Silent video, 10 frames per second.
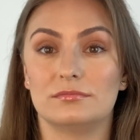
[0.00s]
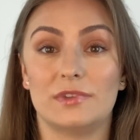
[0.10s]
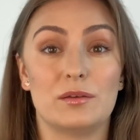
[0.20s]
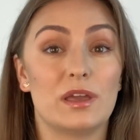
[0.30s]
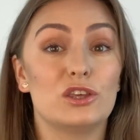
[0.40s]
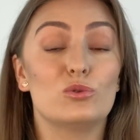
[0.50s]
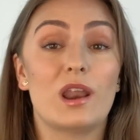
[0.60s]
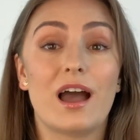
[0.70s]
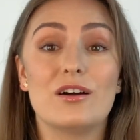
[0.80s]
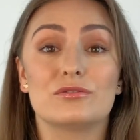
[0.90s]
They make you
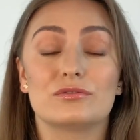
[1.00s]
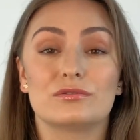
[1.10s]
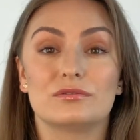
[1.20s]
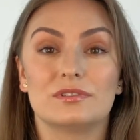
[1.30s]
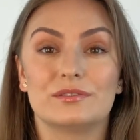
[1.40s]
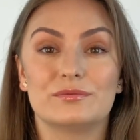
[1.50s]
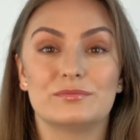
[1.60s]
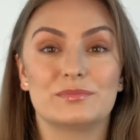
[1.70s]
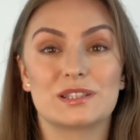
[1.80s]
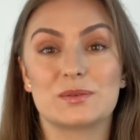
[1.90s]
laugh,
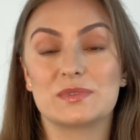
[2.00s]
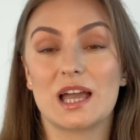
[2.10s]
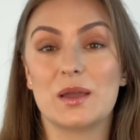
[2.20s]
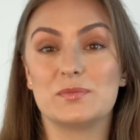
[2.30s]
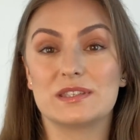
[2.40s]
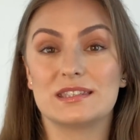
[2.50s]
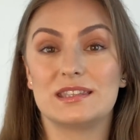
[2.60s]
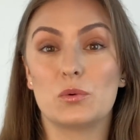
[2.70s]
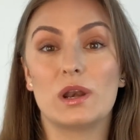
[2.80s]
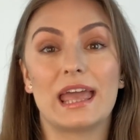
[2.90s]
but sometimes
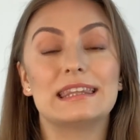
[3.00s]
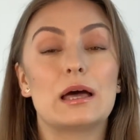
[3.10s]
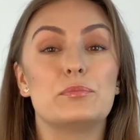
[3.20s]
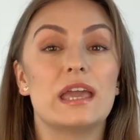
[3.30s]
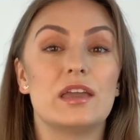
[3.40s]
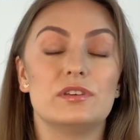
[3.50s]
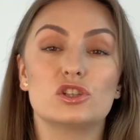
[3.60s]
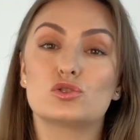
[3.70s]
they will end up behaving